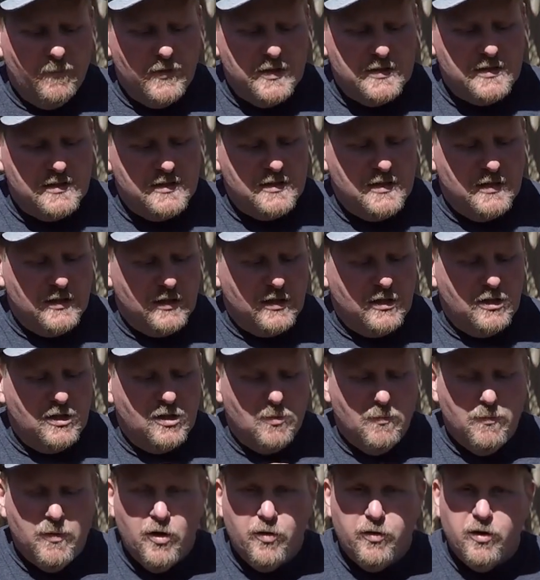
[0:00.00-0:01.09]
This is the
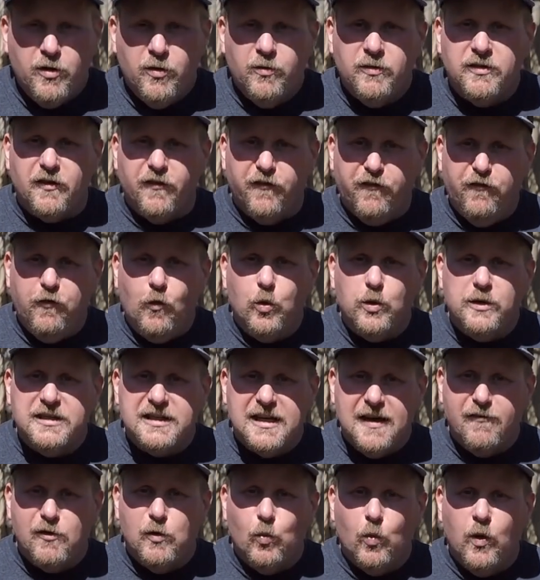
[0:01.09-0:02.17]
Komodo, the four
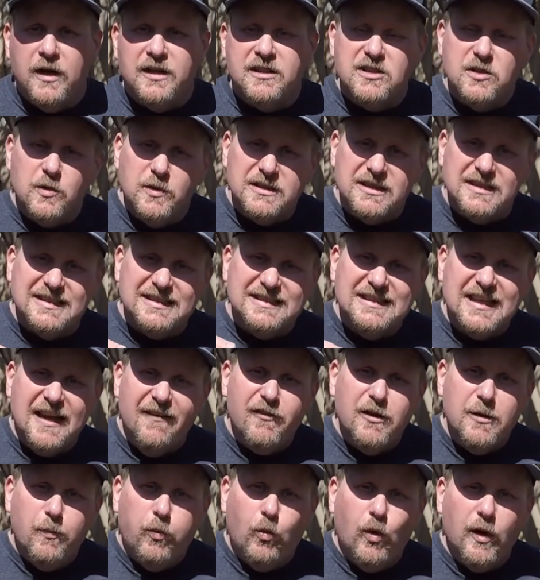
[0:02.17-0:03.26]
seven one. So it's a
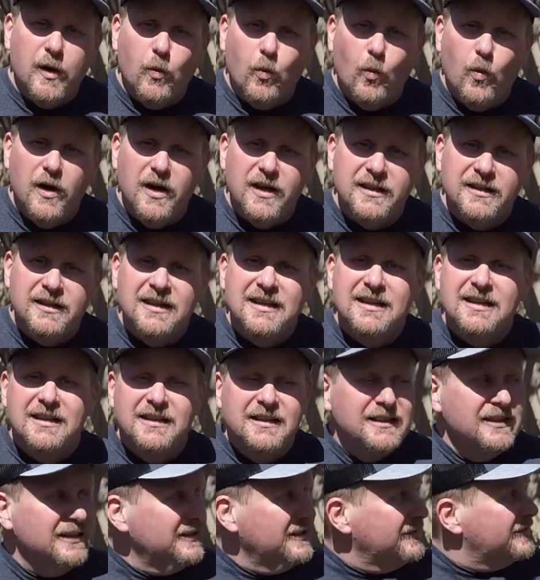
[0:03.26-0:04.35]
seven point one
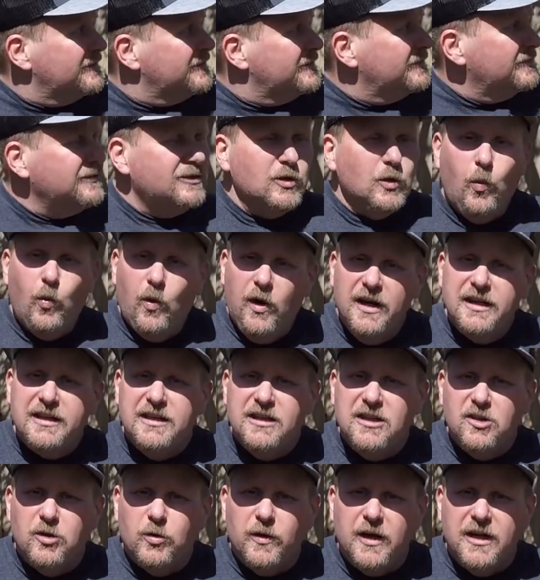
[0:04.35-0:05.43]
to one
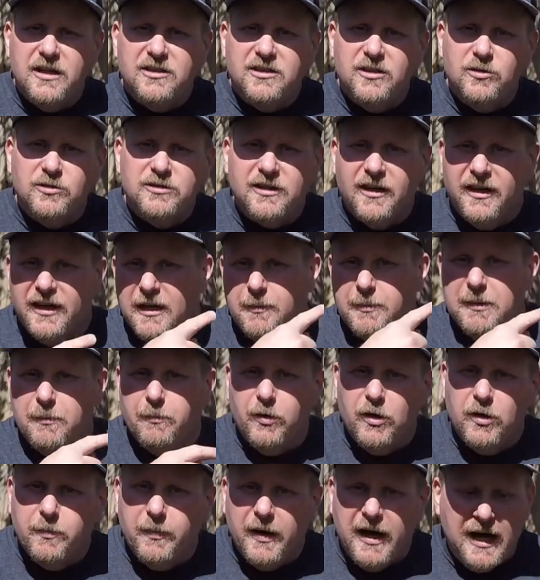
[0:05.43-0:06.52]
gear ratio. Sorry, I got a big
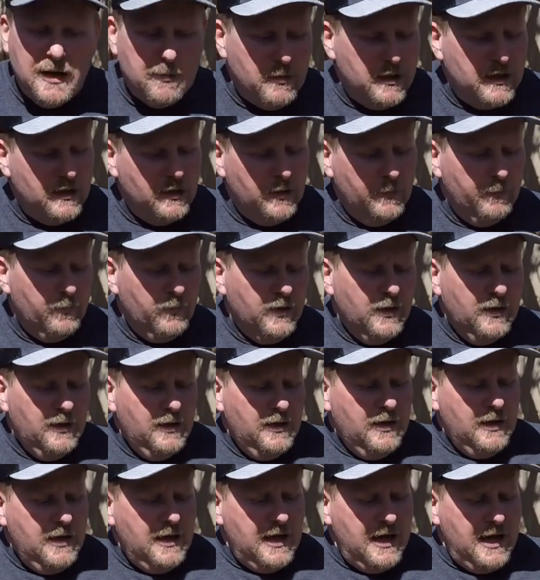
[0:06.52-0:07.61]
bird behind me here.
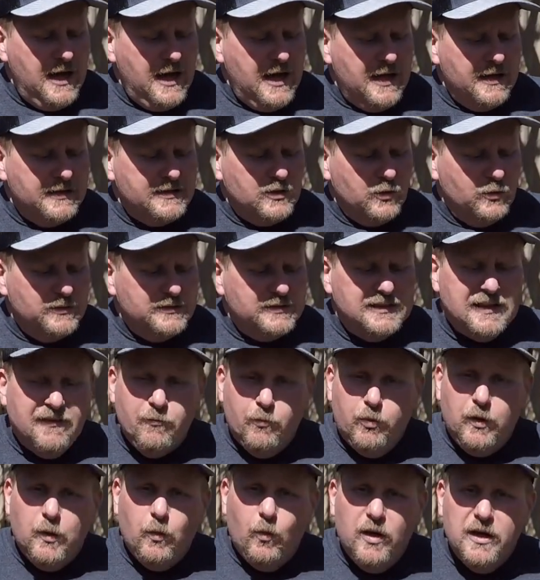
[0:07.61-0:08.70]
Uh, so it's seven
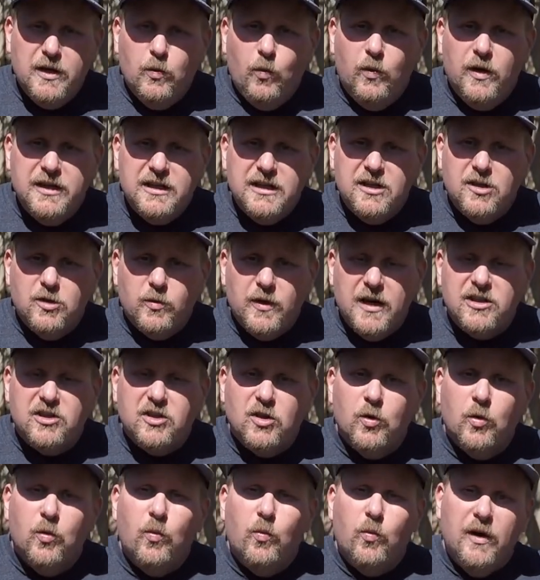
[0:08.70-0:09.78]
point one to one gear
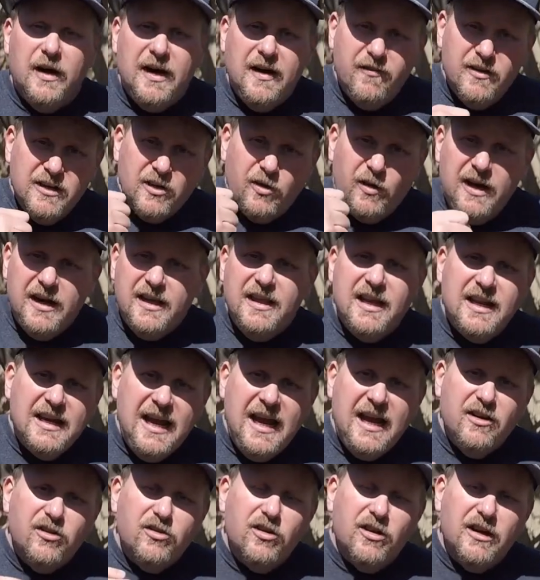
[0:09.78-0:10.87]
ratio, where every crank of that
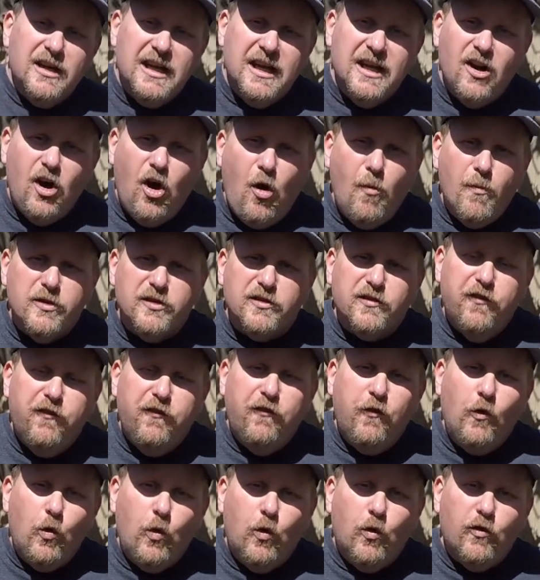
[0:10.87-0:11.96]
handle, you're gonna get almost
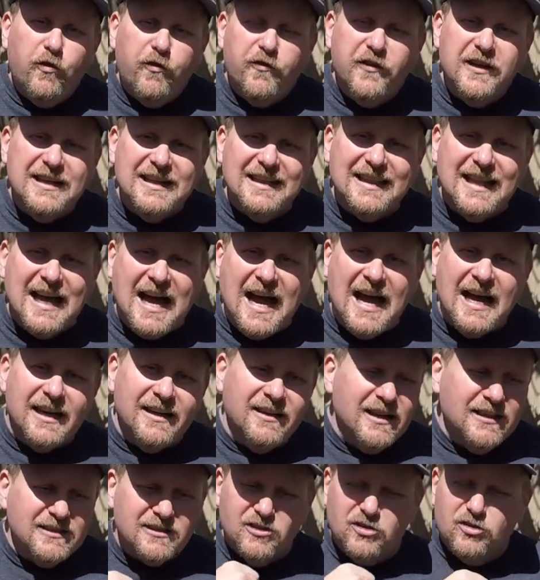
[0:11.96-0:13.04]
four feet of line.
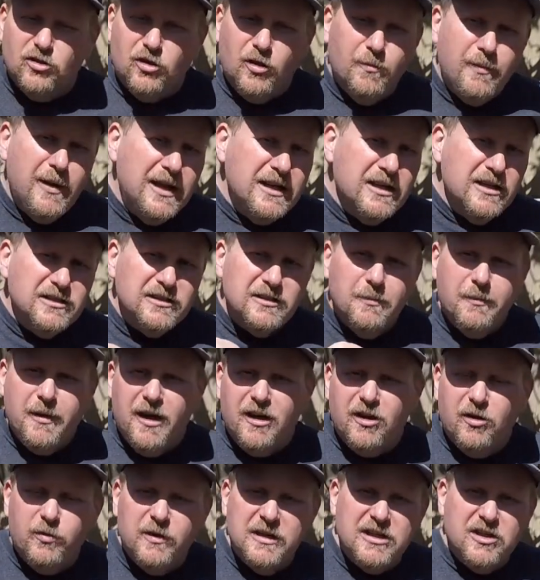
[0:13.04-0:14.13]
That's a tremendous
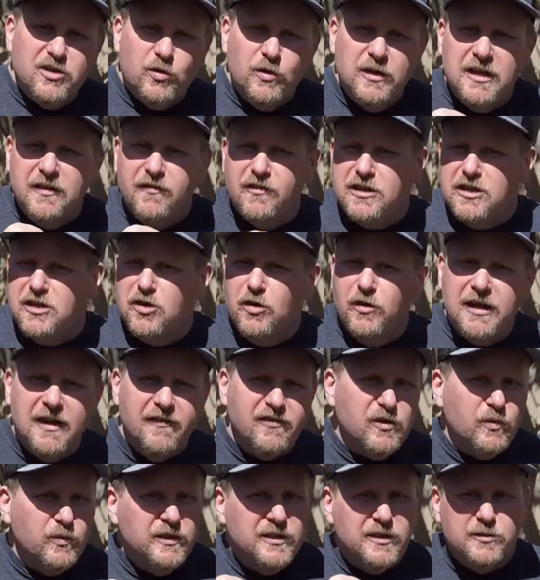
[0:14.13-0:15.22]
amount of retrieve, and you don't have
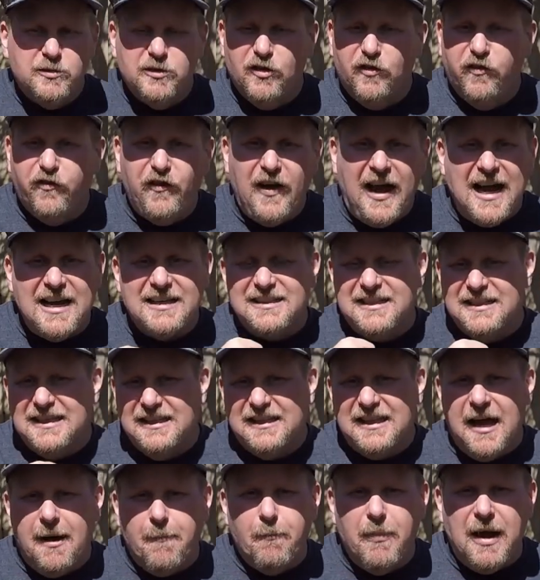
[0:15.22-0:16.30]
to reel real fast to get
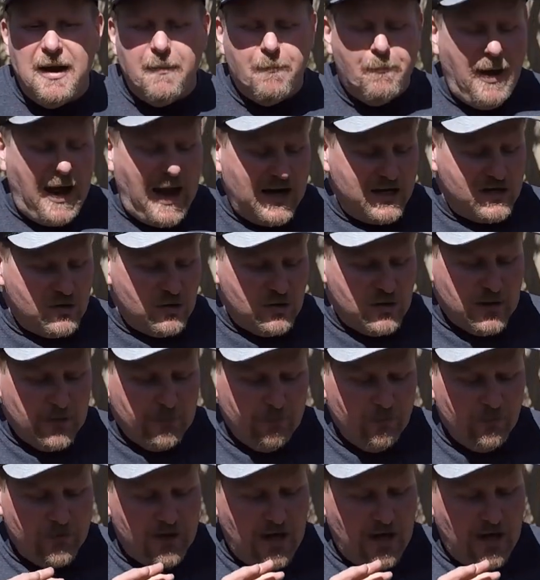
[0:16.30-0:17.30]
that bait back to you.